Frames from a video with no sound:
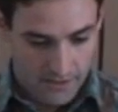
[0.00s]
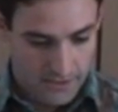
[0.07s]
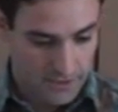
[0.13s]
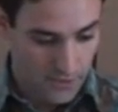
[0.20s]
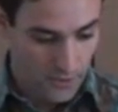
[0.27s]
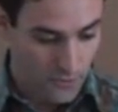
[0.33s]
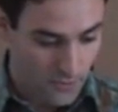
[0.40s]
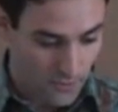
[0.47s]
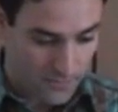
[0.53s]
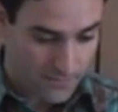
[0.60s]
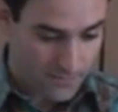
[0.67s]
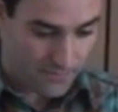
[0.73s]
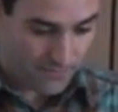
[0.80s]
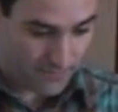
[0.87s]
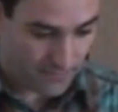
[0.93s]
So,
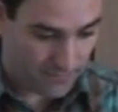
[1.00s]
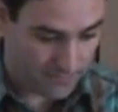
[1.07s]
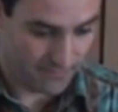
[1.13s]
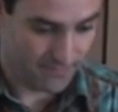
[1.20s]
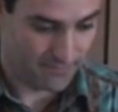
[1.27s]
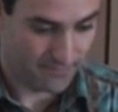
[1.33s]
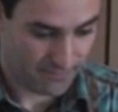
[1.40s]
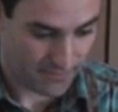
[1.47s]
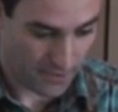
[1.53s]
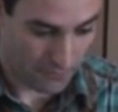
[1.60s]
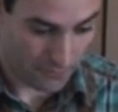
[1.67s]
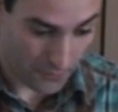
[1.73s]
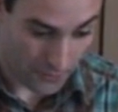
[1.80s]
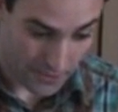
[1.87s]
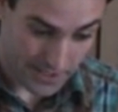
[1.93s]

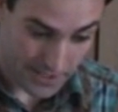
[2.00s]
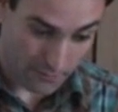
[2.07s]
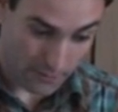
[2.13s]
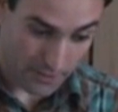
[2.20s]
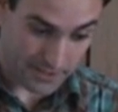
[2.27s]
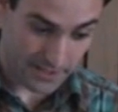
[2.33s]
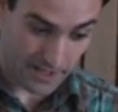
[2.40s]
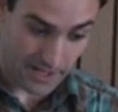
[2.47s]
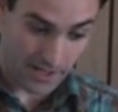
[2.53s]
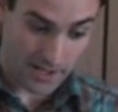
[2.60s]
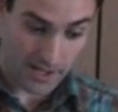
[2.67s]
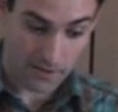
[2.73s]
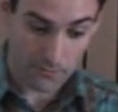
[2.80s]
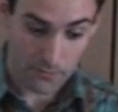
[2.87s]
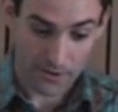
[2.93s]
of course, there was a
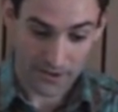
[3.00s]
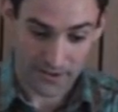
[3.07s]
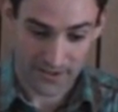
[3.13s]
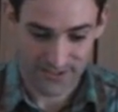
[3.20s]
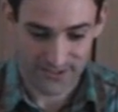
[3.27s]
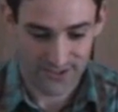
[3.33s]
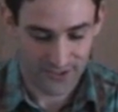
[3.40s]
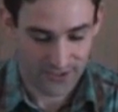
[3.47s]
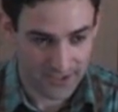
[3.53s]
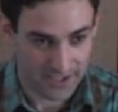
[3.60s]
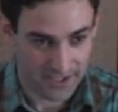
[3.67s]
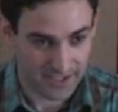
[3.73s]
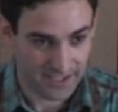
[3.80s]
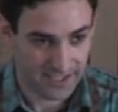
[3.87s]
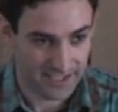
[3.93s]
lot of work on
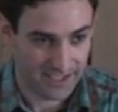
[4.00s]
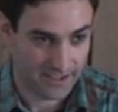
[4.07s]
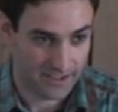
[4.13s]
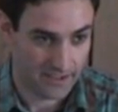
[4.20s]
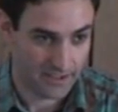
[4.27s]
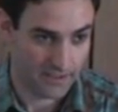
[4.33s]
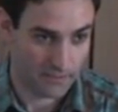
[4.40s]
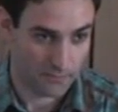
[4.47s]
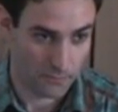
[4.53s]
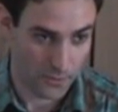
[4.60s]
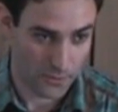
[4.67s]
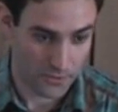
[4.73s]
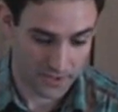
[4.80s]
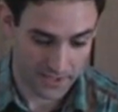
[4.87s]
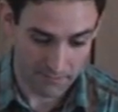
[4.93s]
auctions,
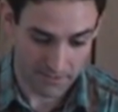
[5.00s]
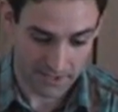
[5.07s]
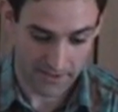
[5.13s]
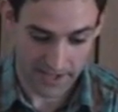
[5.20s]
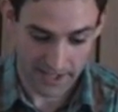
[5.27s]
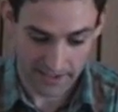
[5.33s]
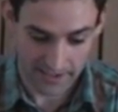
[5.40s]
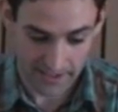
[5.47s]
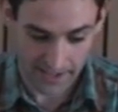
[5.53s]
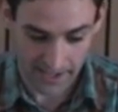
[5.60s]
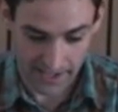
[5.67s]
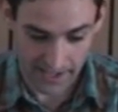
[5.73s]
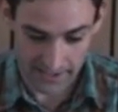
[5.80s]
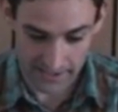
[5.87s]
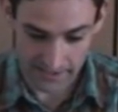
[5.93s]
both game theoretically
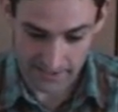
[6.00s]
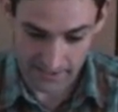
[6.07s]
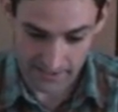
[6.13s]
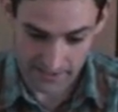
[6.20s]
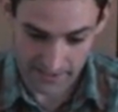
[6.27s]
and